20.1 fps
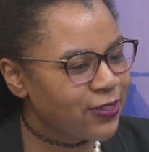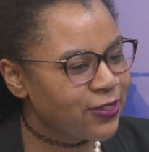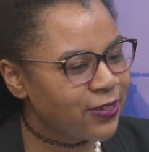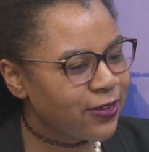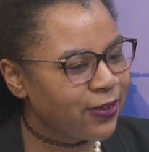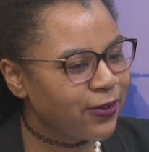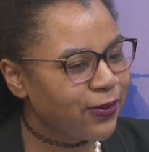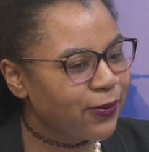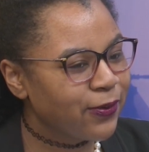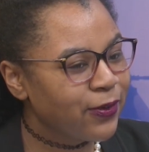
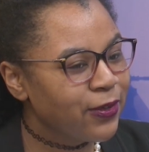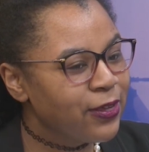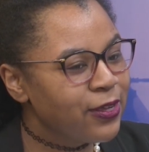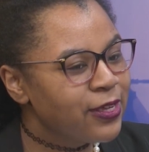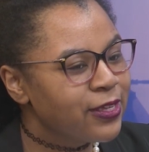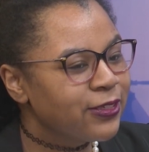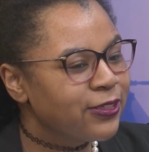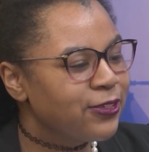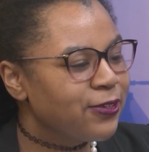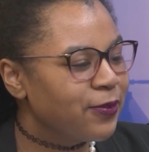So
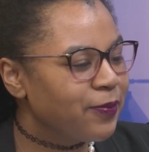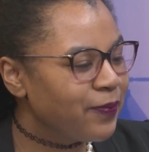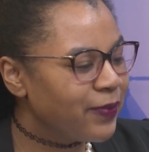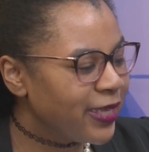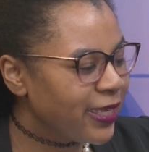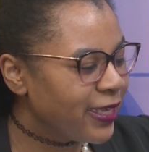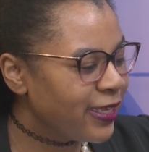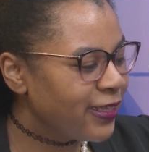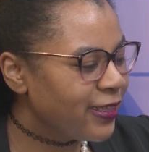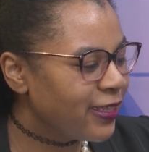to
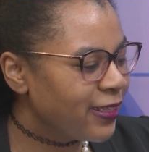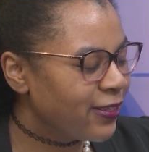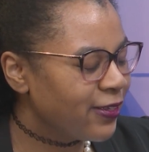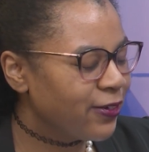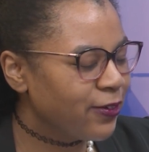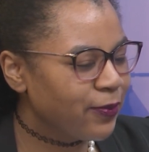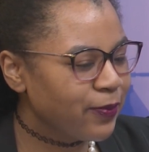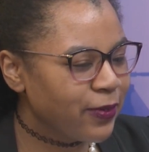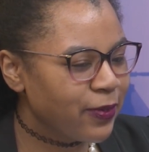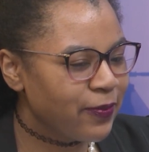me, The
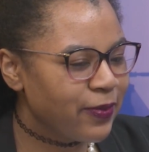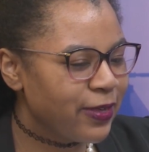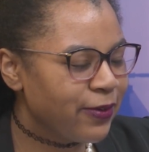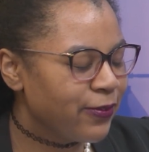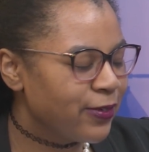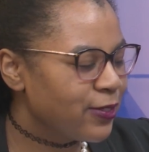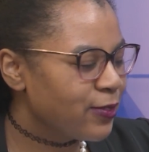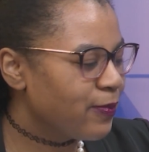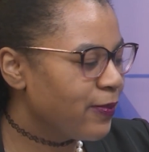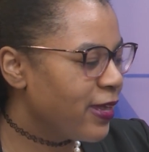Little Mermaid
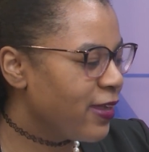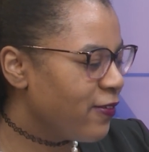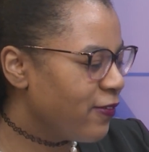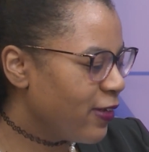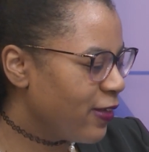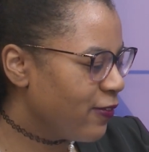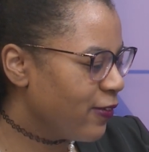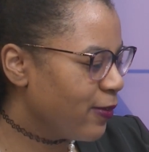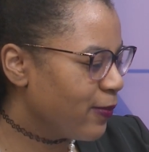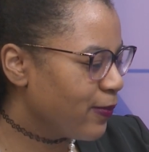was my
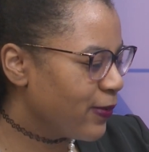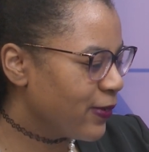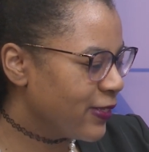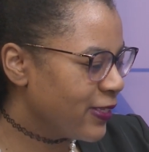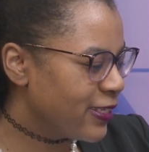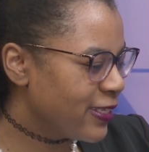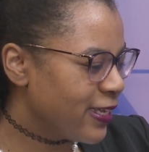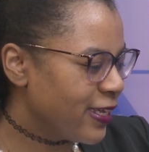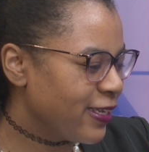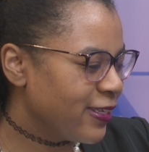favorite
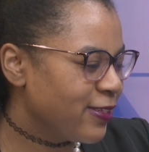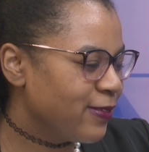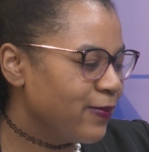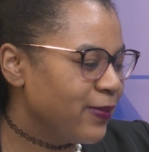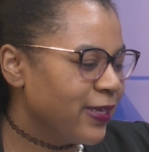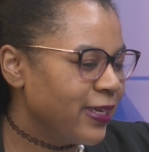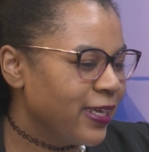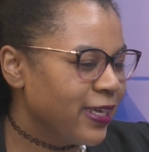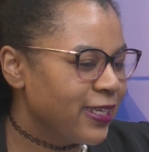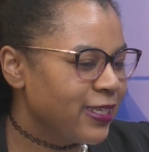princess
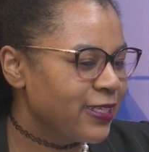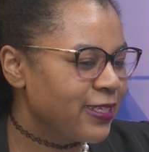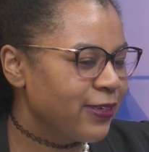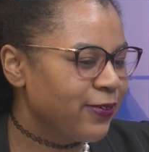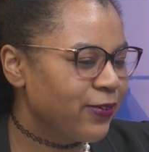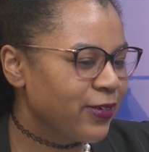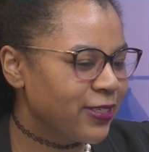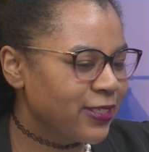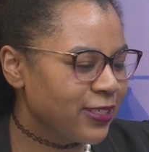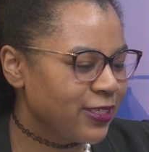because
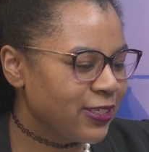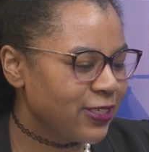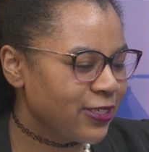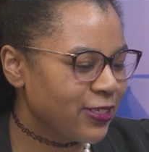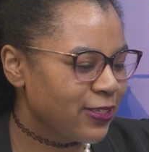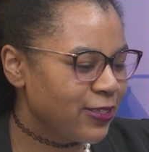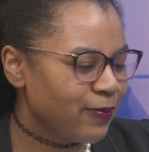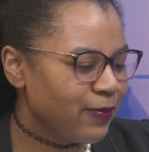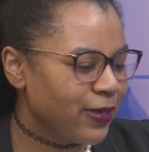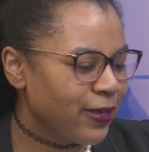it wasn't
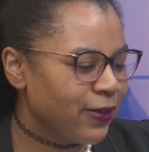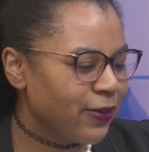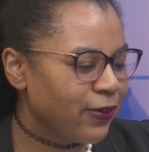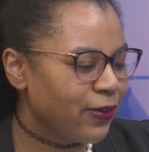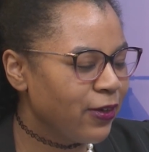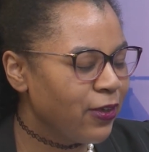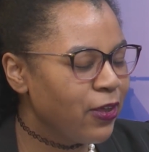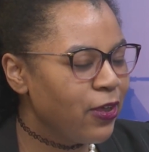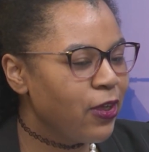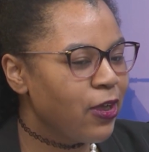just about